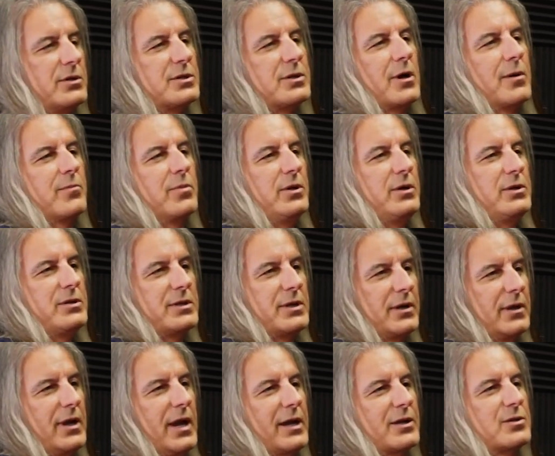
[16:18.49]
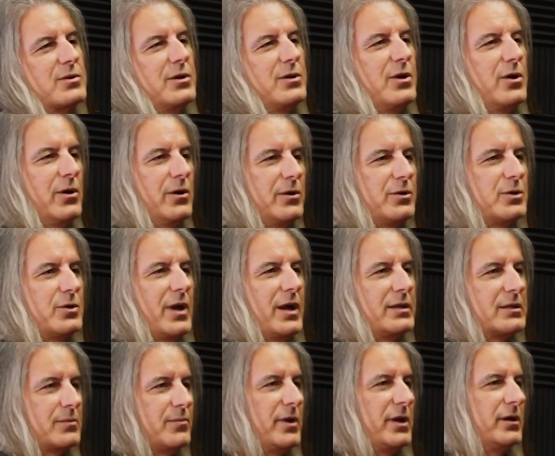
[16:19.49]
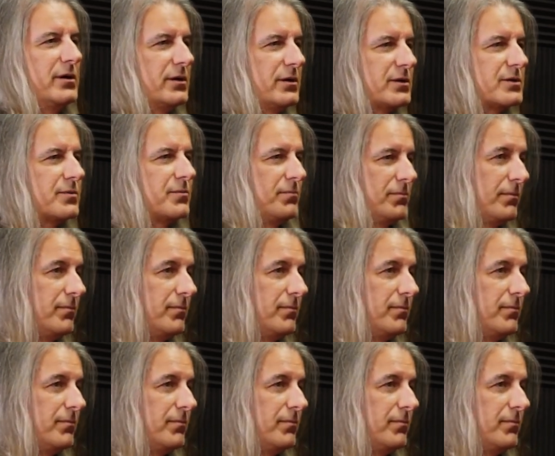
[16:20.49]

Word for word: start producing extra neurotransmitters,